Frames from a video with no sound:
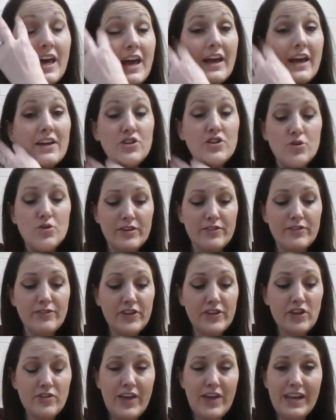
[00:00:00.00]
And you can
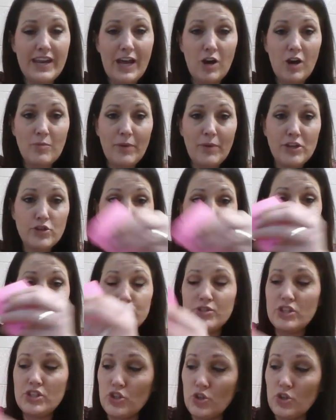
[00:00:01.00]
figure that out by
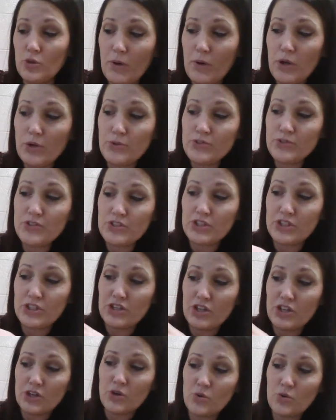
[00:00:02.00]
using your Post-it
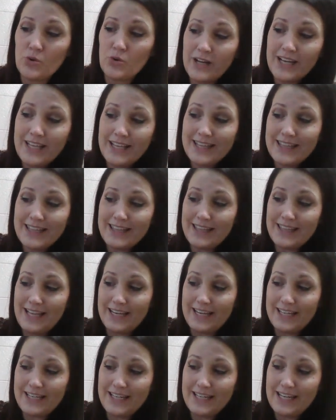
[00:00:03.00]
note,
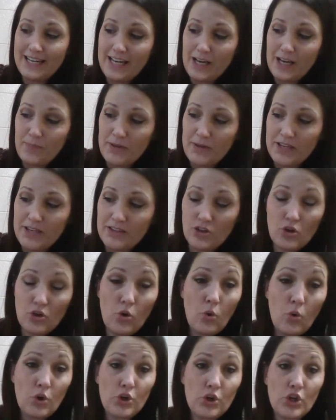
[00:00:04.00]
lining it up in the
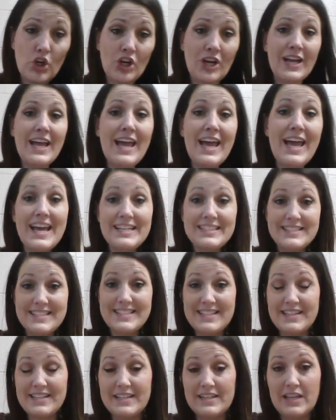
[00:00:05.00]
corner, and
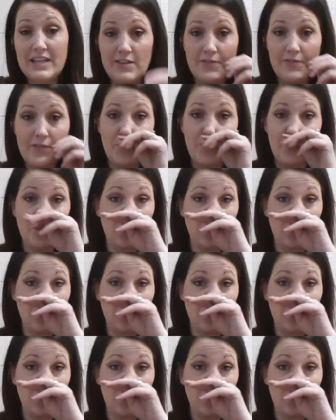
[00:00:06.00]
seeing if it